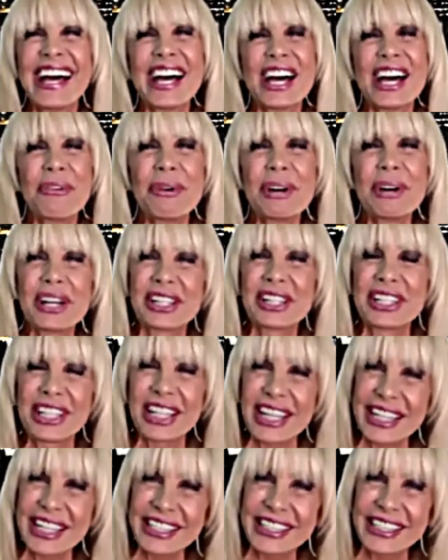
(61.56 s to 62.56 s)
Well,
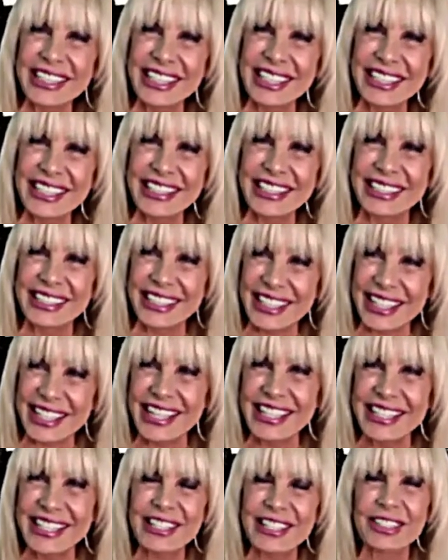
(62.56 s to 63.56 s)

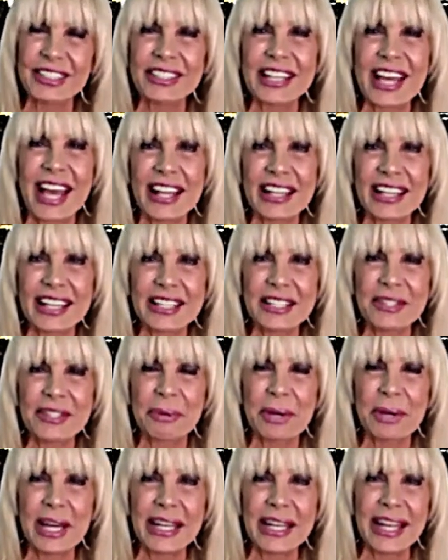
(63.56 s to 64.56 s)
good. So tell us,
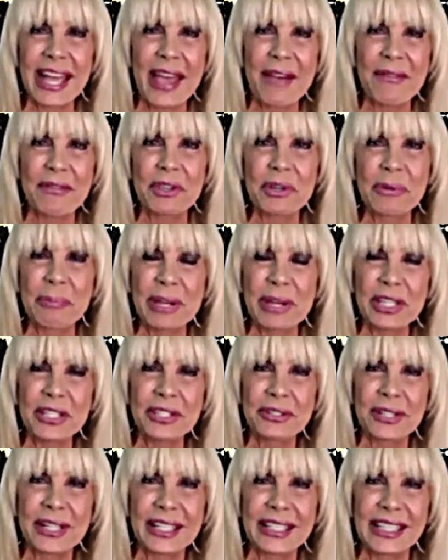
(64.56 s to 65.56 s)
what have you been
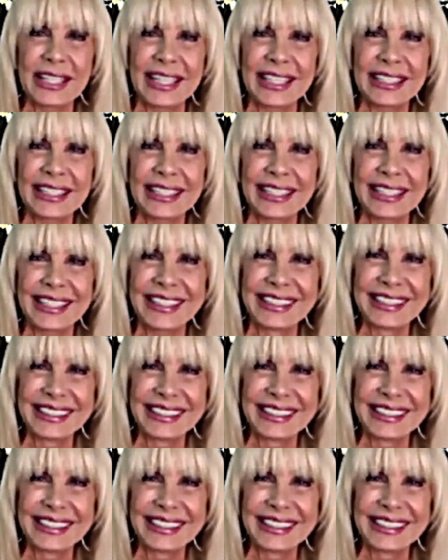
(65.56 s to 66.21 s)
doing lately?